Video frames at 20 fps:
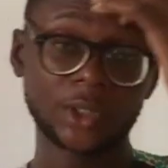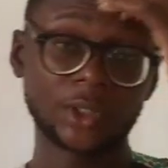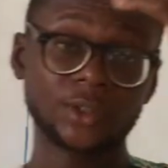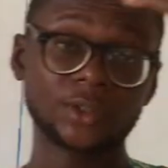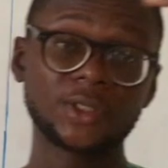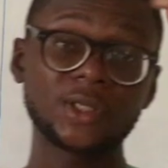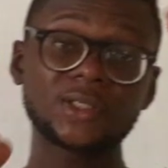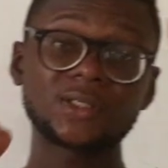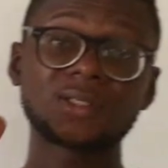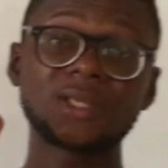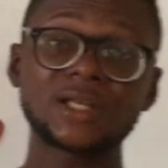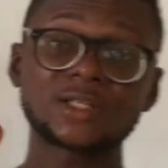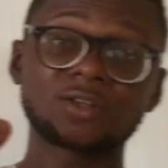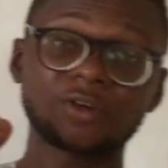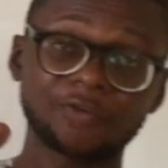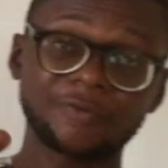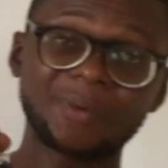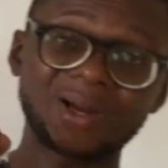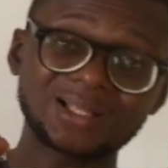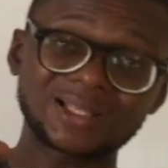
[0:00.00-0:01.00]
this states
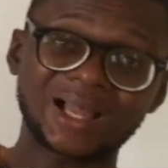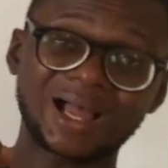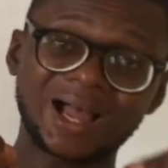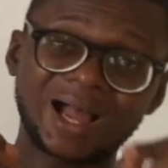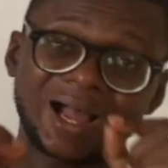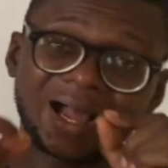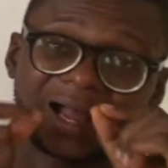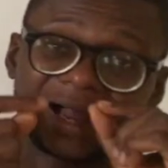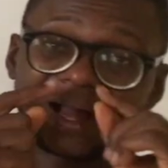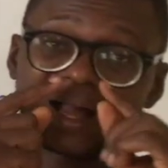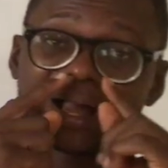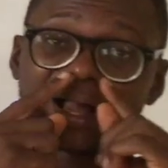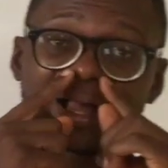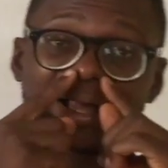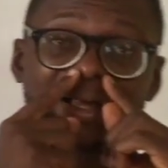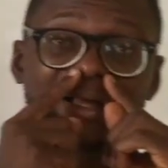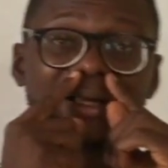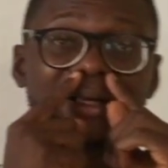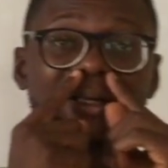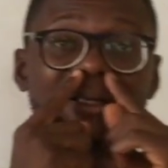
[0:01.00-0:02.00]
of matter
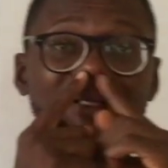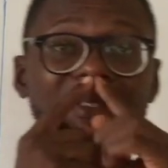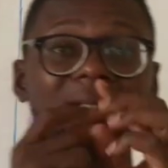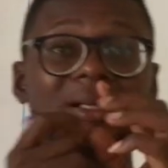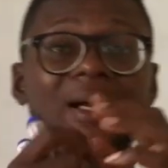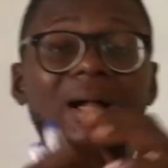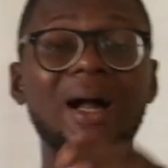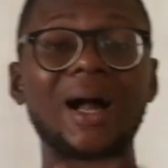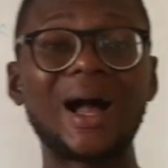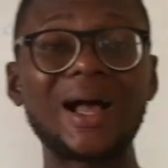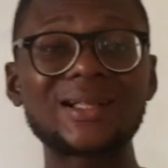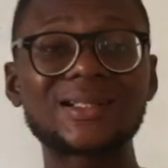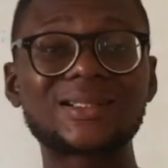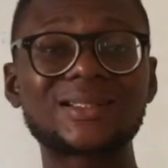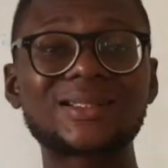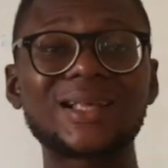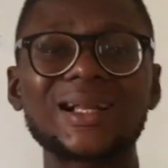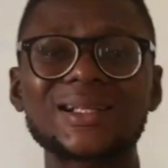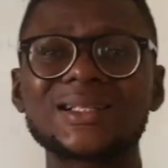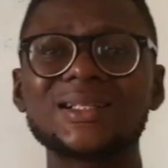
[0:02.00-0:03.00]
has
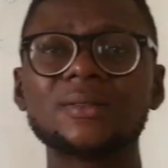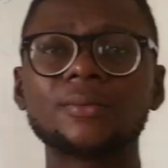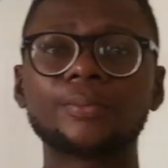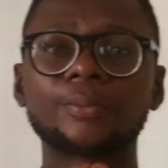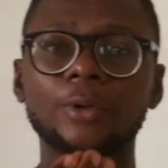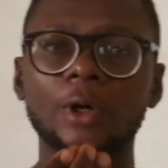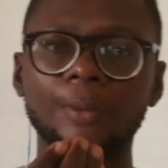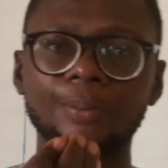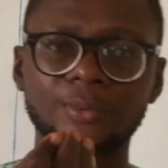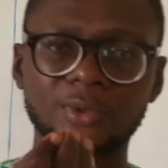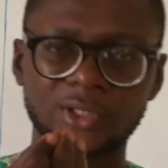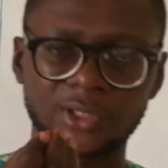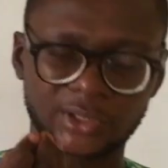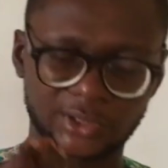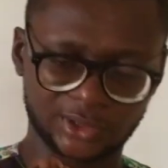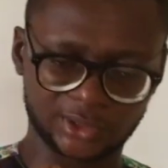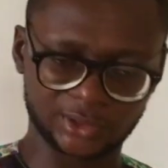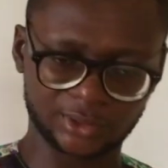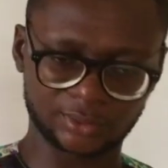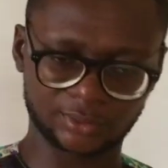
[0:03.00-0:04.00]
certain
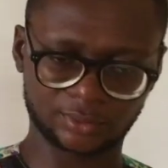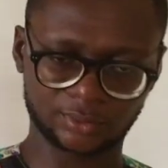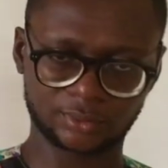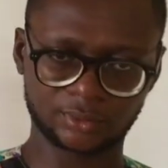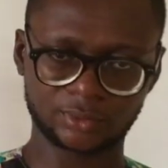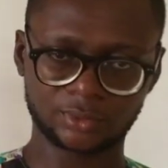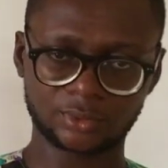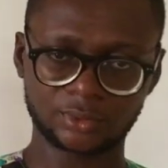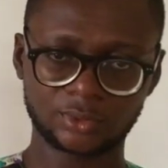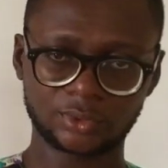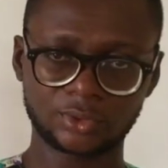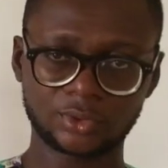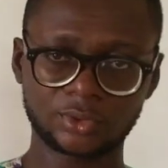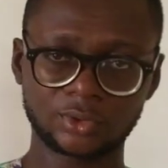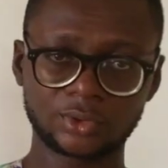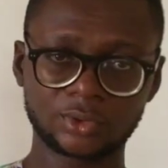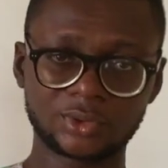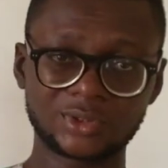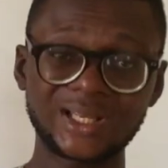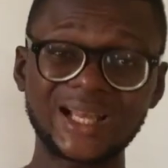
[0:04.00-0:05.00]
properties,
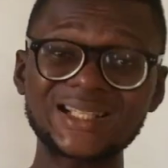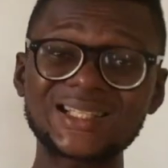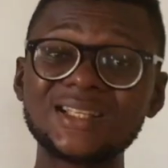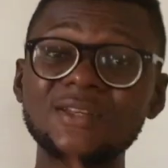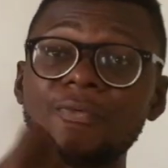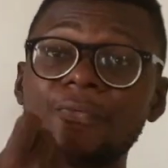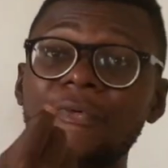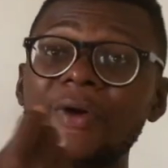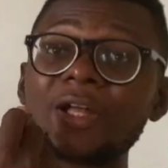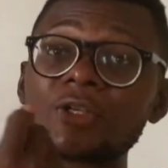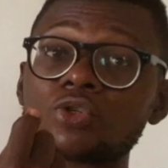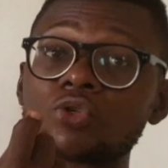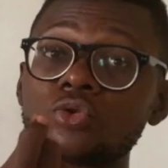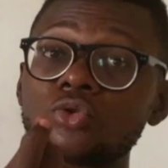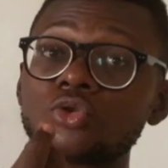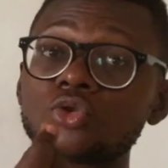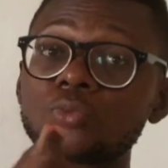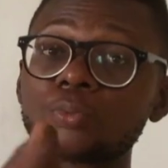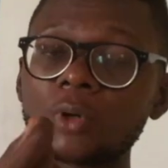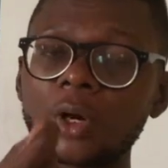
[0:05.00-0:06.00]
certain
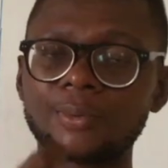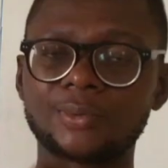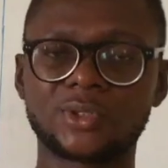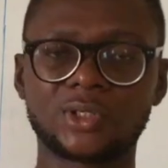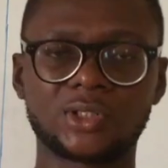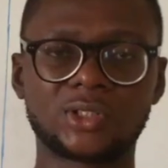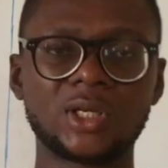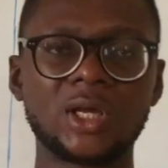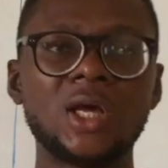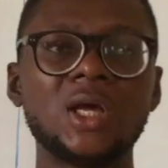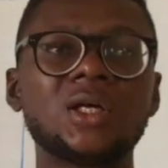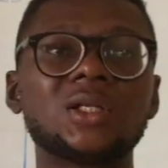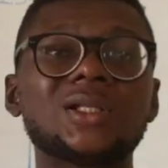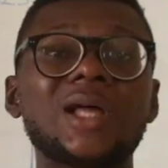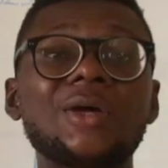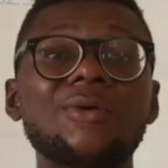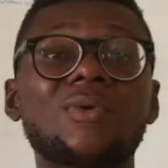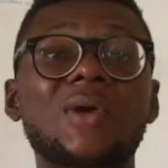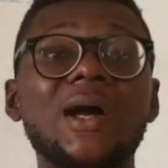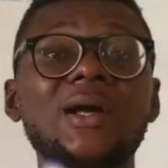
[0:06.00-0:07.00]
virtues, properties
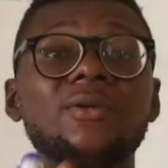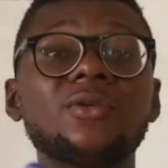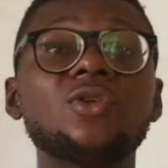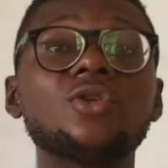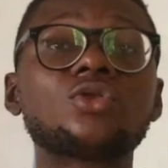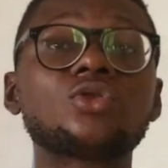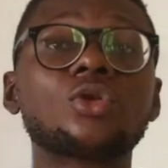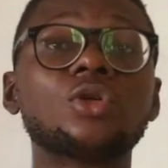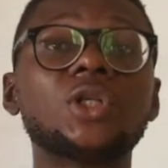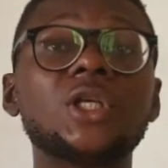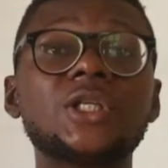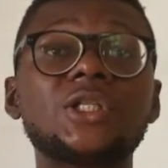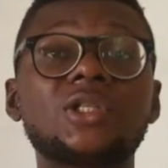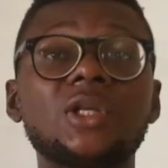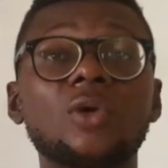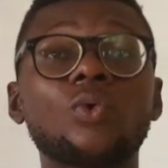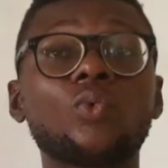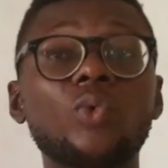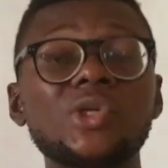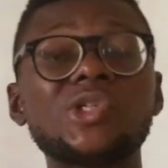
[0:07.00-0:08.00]
that you can use to
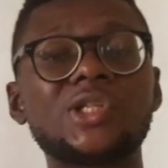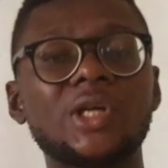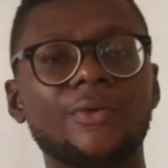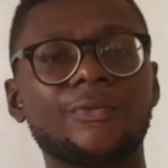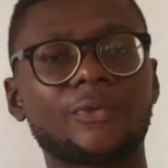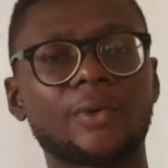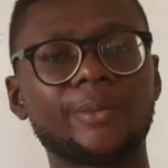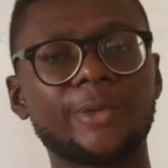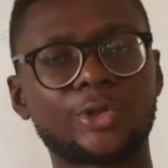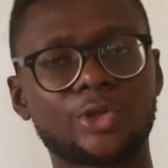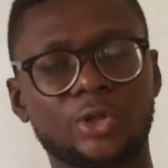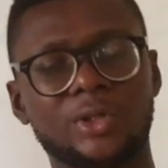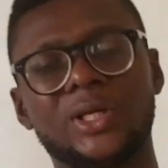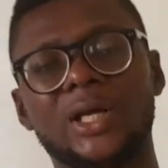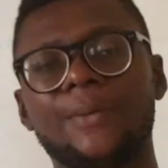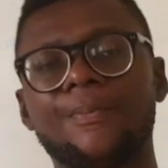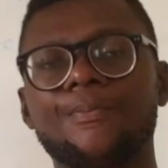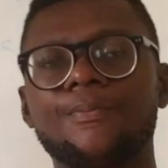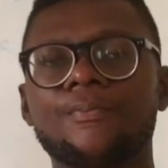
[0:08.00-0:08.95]
distinguish them from each other.